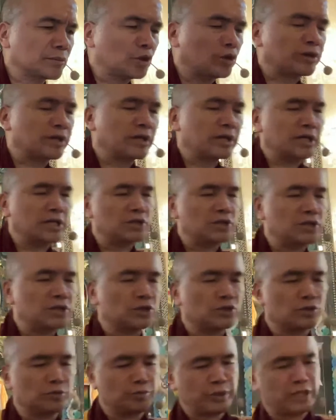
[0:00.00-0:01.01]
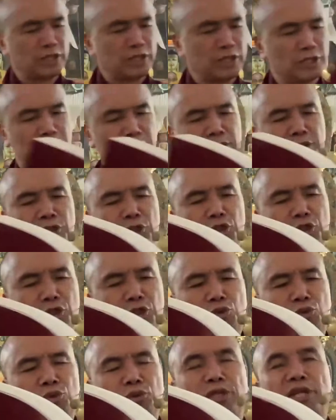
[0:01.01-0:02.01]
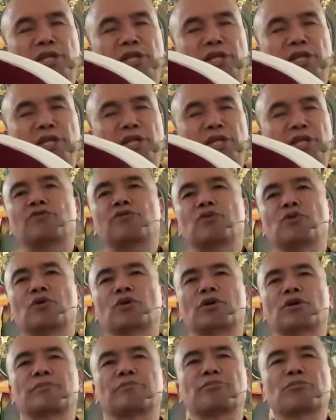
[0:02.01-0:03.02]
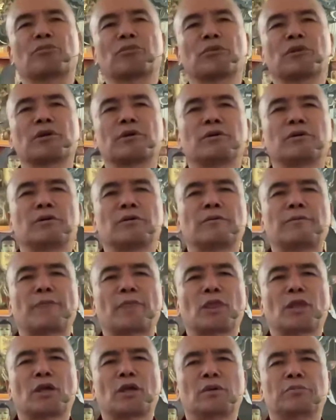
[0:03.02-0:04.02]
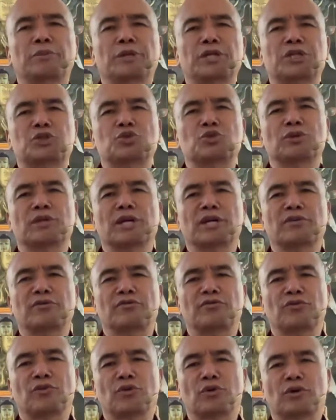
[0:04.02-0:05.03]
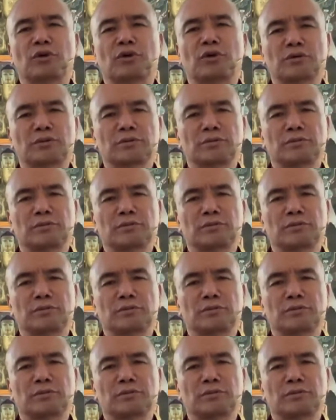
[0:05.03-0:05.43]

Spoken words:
Okay, is on page 294. Page 294.